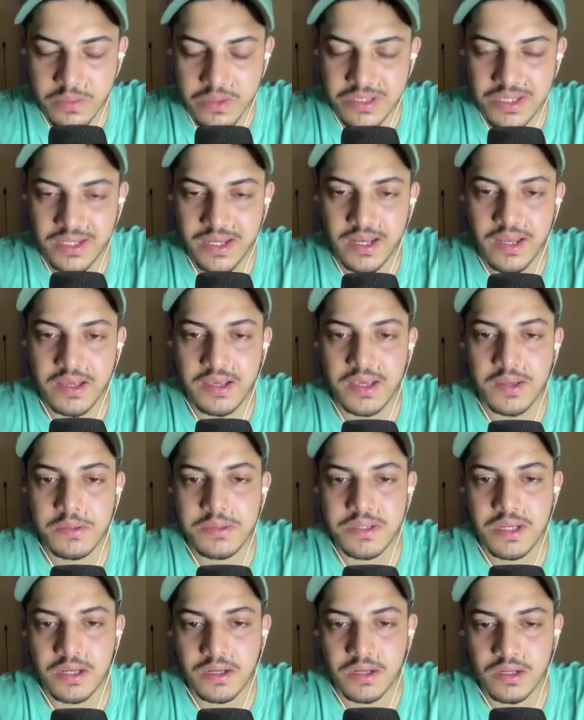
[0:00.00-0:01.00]
Basically, I
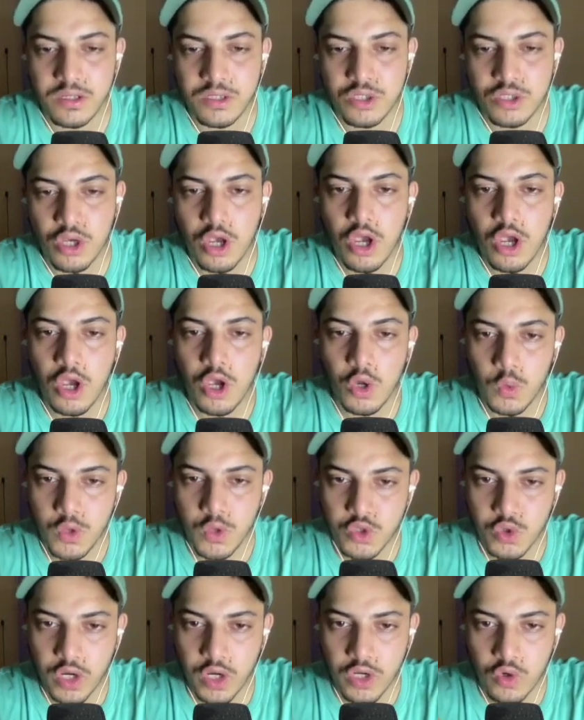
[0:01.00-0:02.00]
give signals
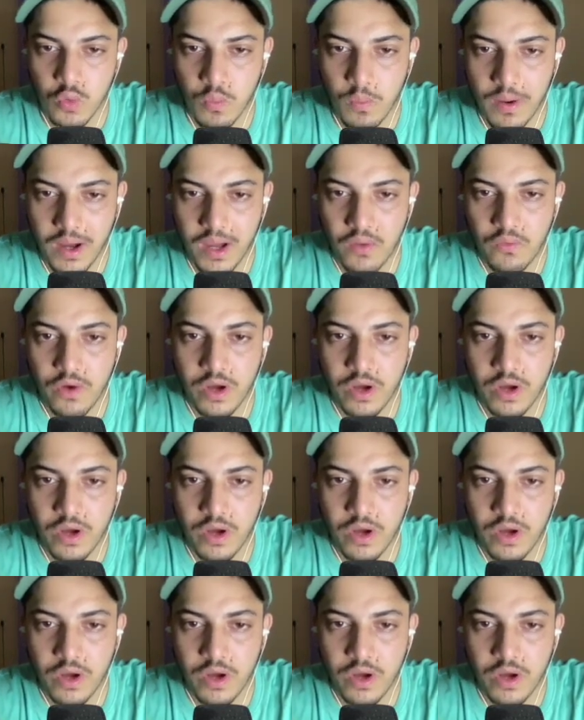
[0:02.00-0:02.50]
which going to buy,